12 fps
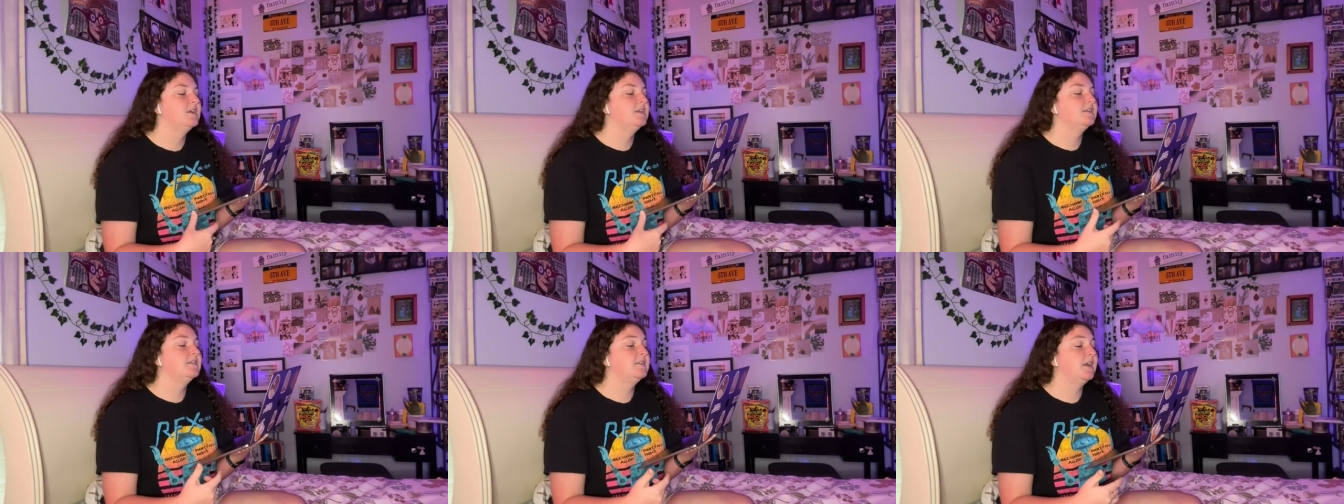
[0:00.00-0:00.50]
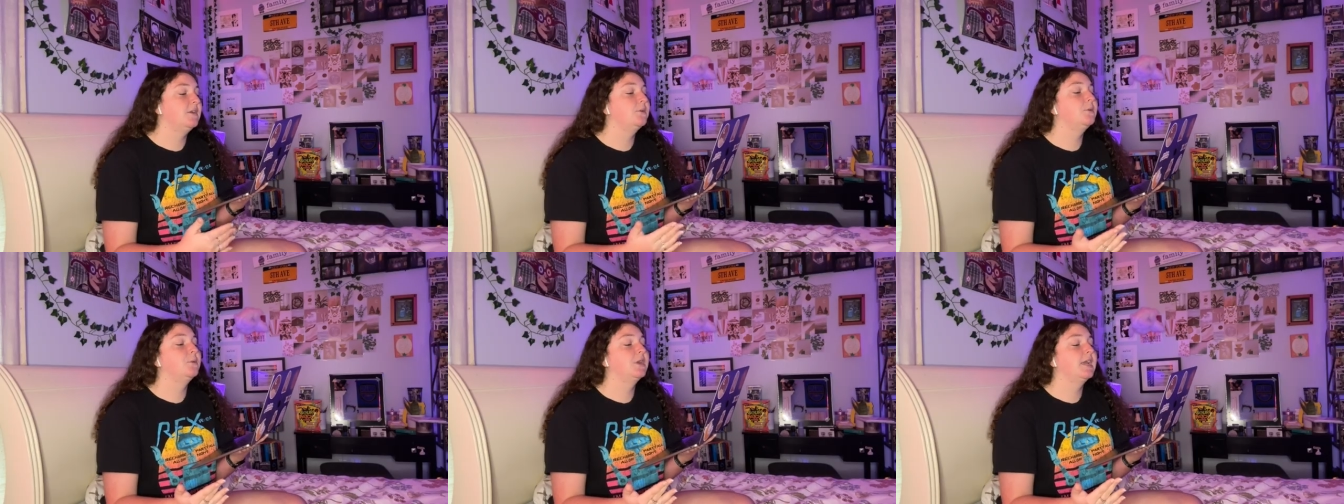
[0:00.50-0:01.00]
So
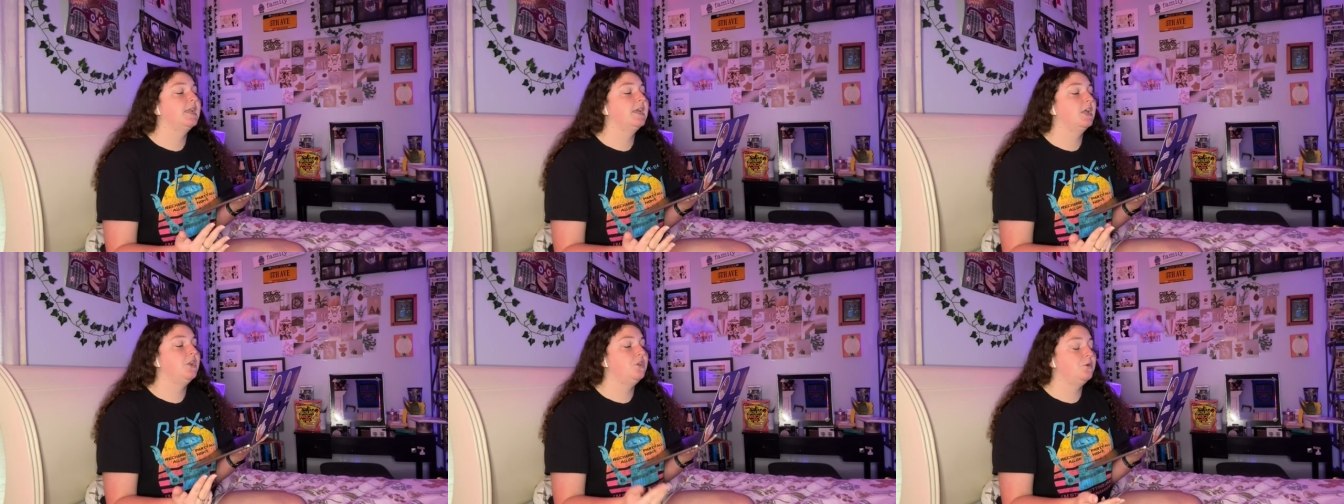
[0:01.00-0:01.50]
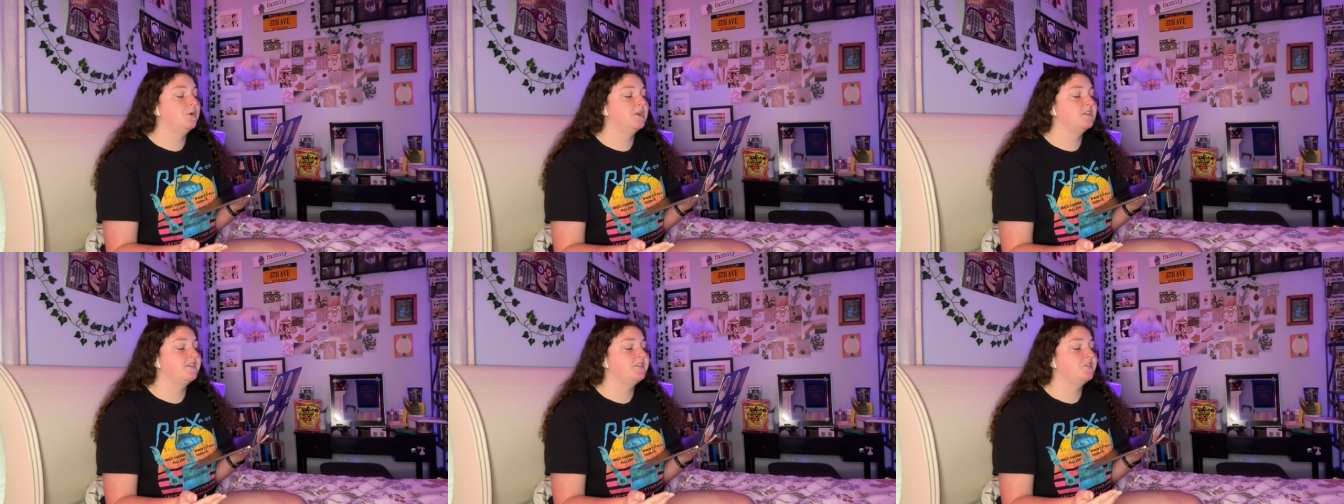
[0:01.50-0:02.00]
we're getting a new quick
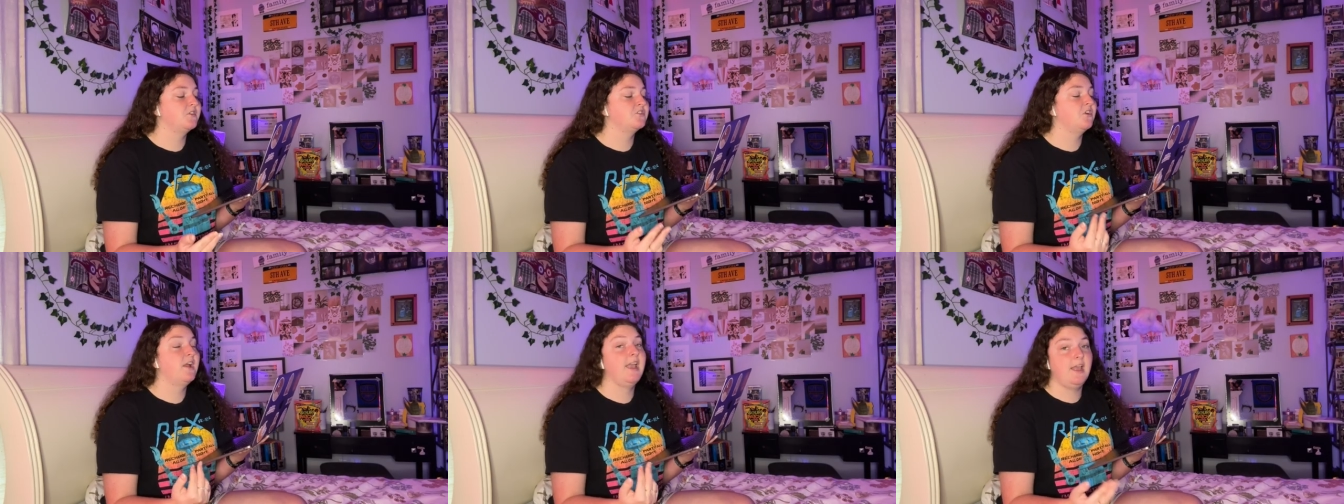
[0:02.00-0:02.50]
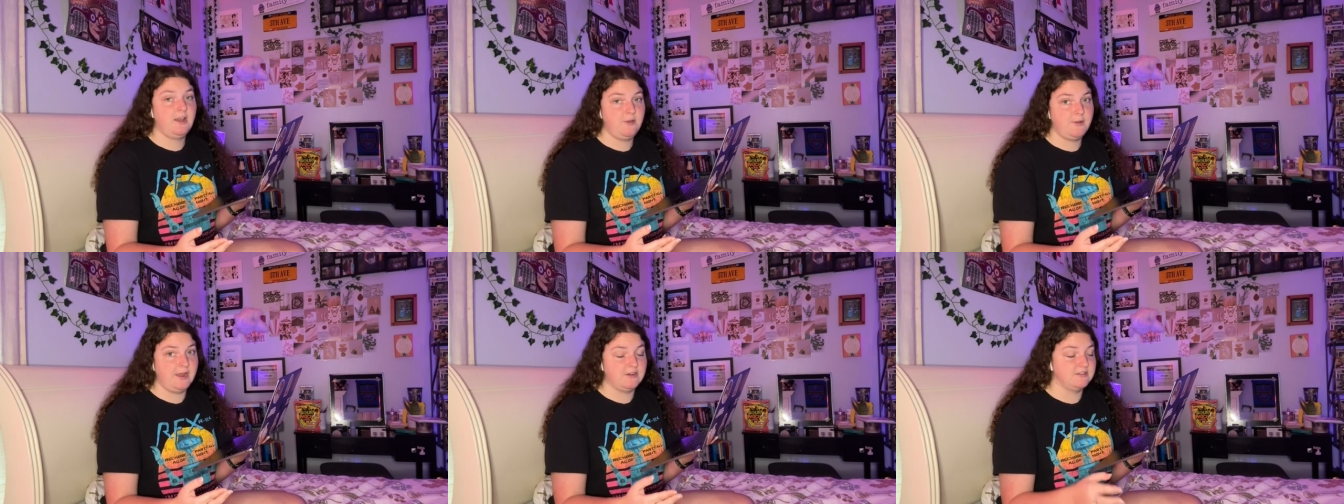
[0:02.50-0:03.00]
service restaurant and a new
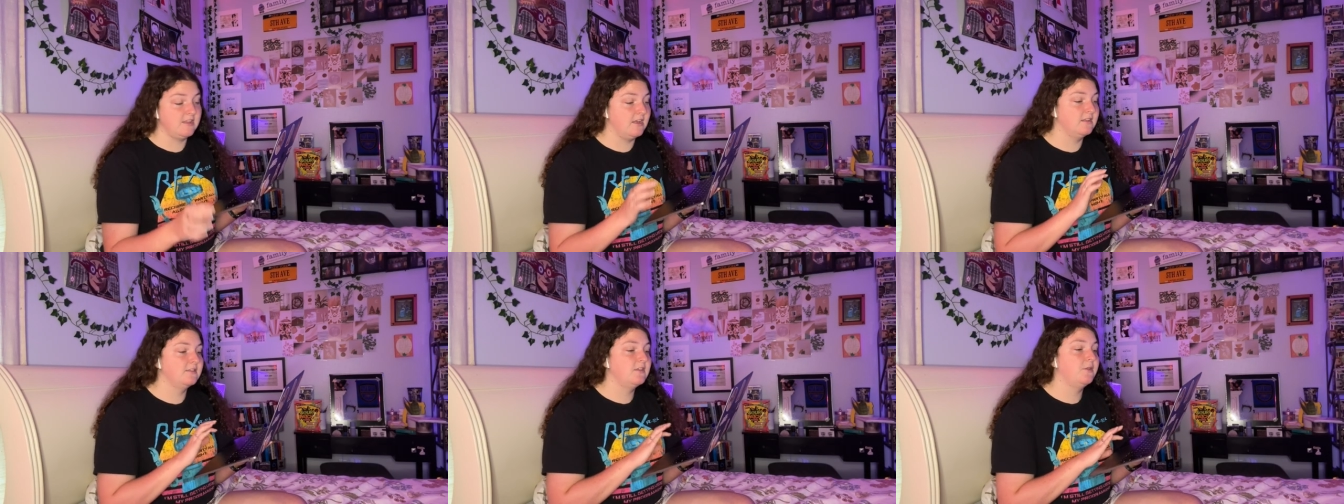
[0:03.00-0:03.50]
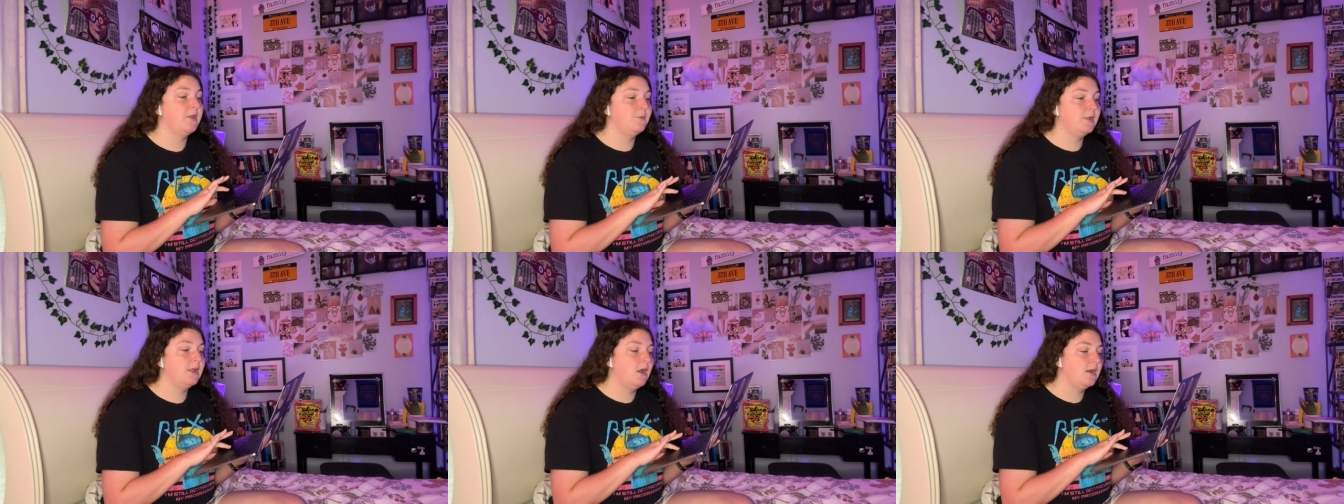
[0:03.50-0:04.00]
carousel. So they
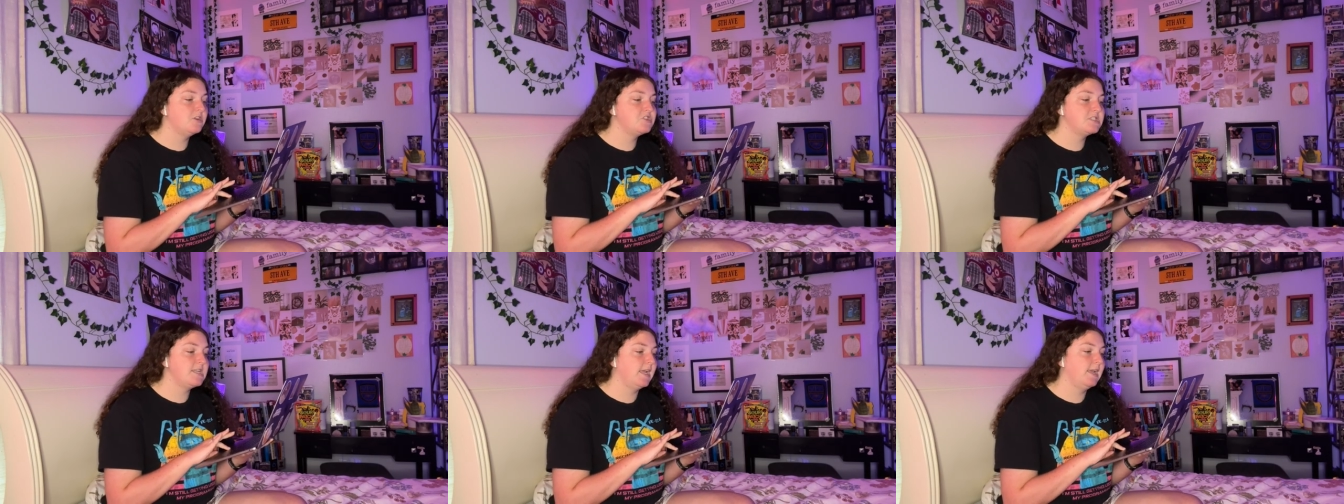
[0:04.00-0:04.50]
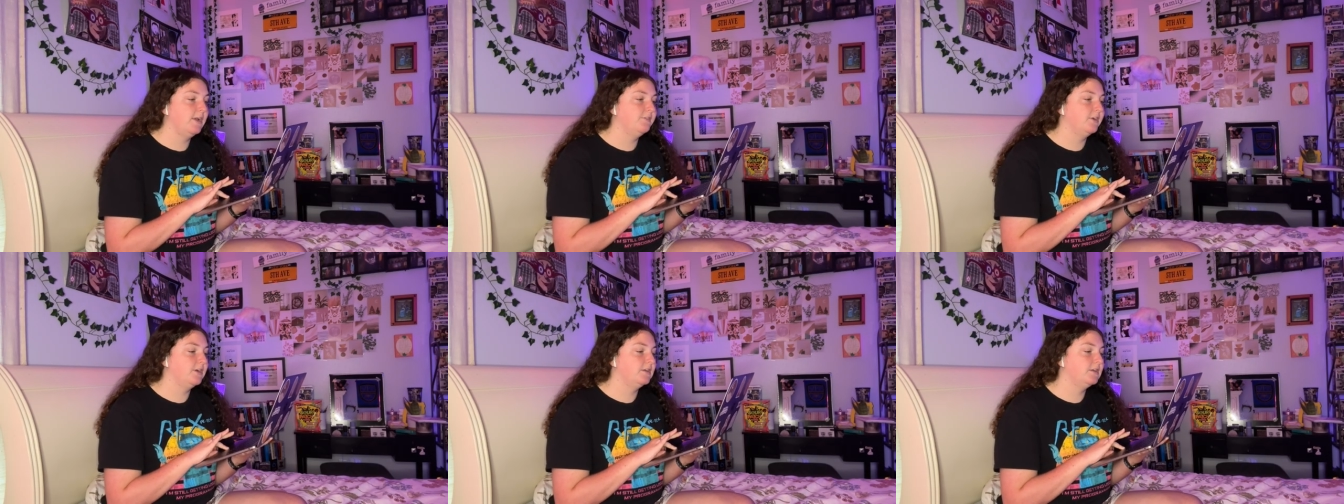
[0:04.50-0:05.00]
really are just taking
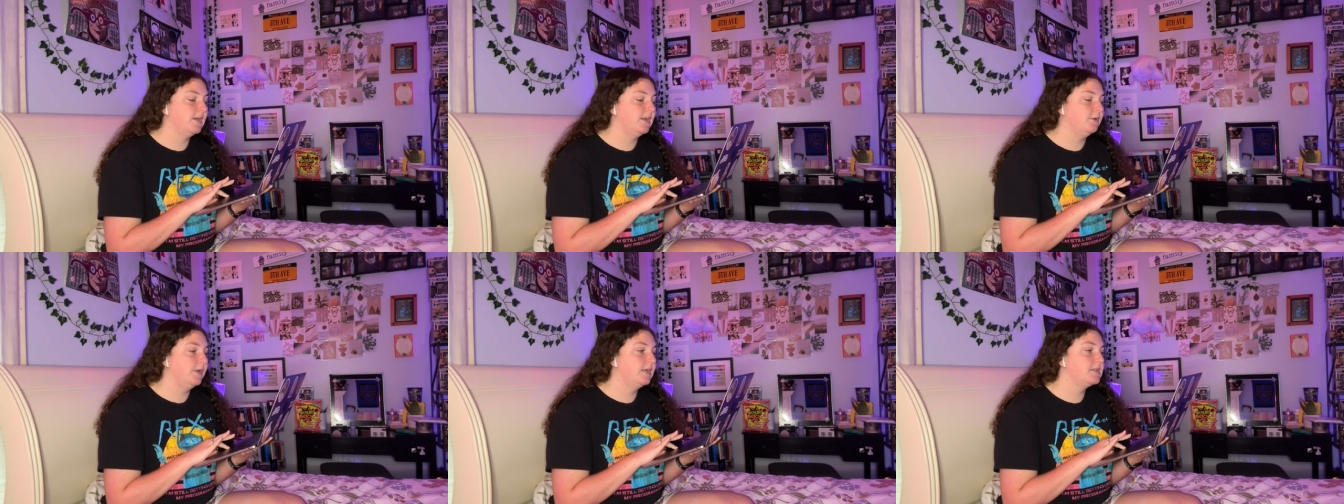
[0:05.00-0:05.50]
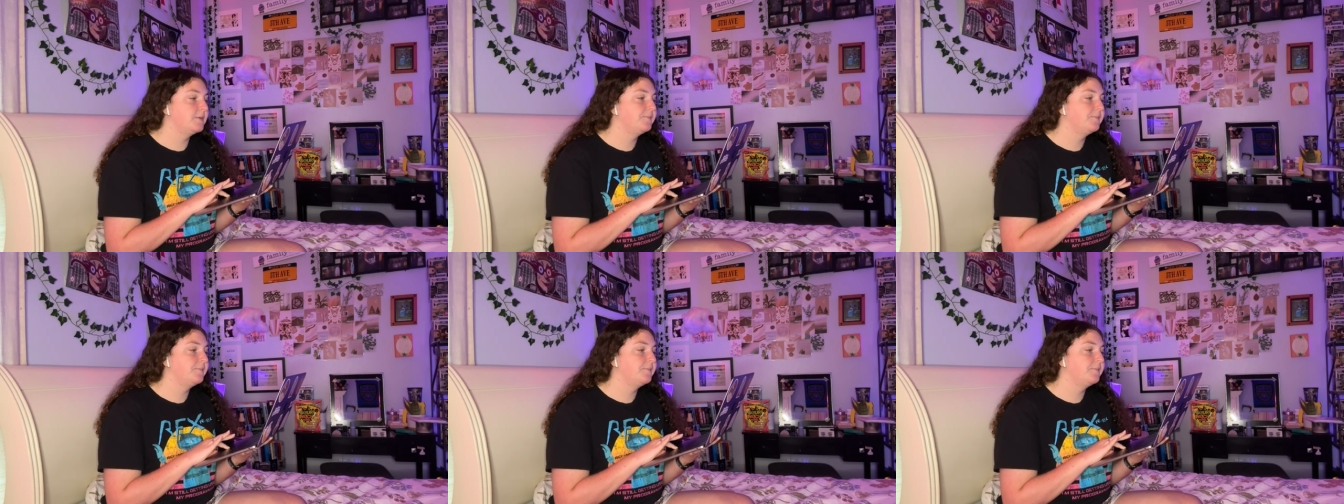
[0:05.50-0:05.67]
over Dinoland.